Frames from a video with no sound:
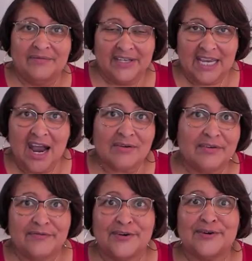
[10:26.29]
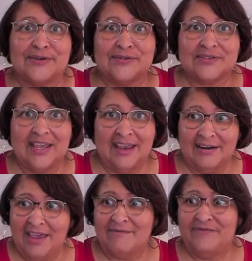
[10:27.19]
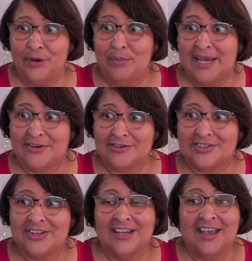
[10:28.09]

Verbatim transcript: videographers and, and filmmakers.